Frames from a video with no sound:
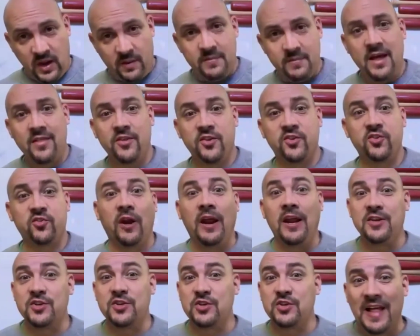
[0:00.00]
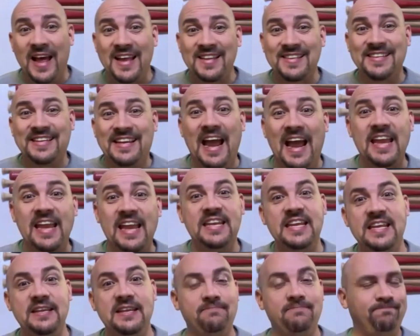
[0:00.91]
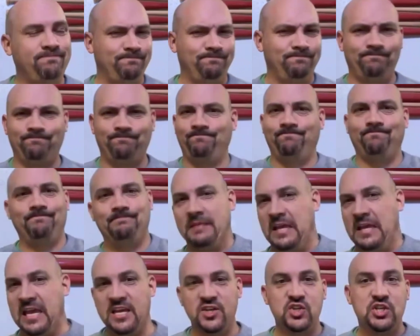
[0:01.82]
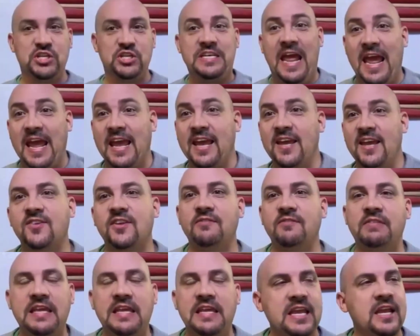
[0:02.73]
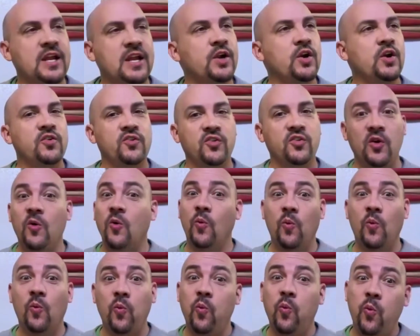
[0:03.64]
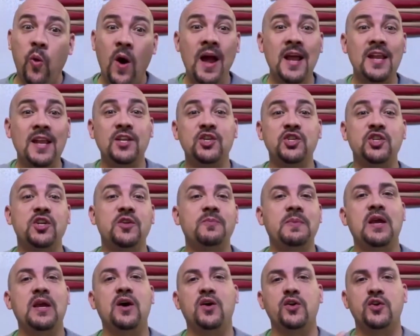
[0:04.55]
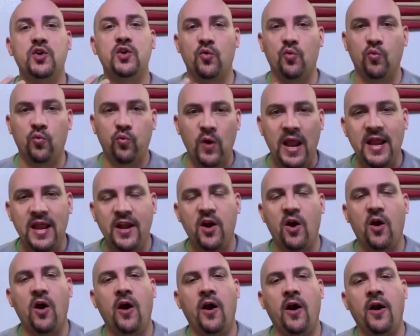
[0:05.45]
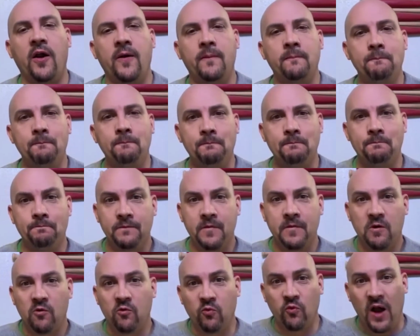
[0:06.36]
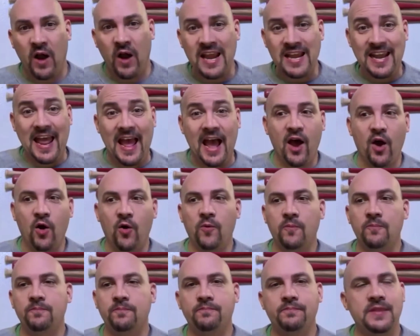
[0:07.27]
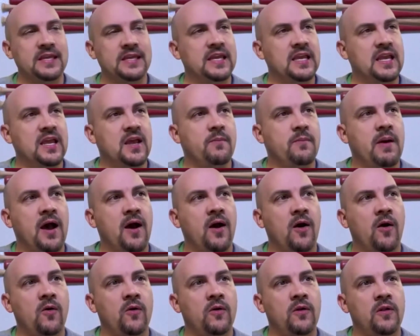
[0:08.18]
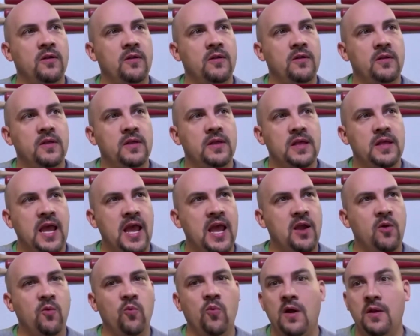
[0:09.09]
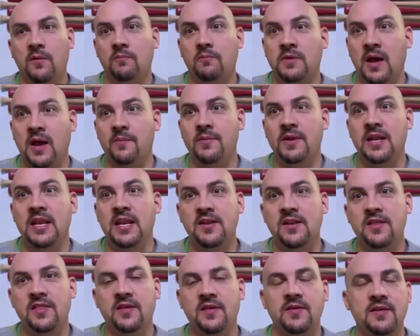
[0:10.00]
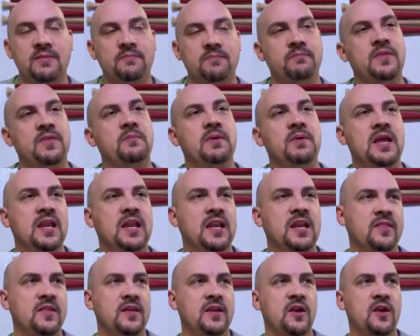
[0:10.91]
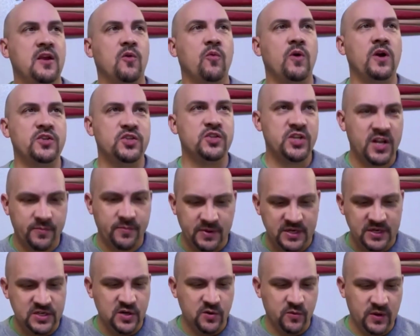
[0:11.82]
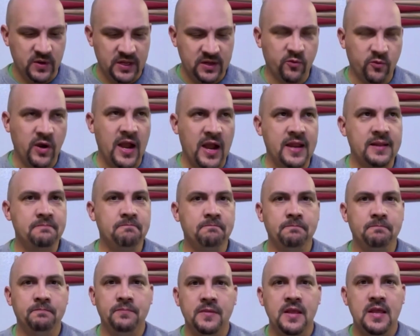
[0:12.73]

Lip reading: coming down the stretch, last 90-ish days of the year. So what should be on your radar right now, thinking about, hey, what coming into the beginning of the year, what should I be doing, right?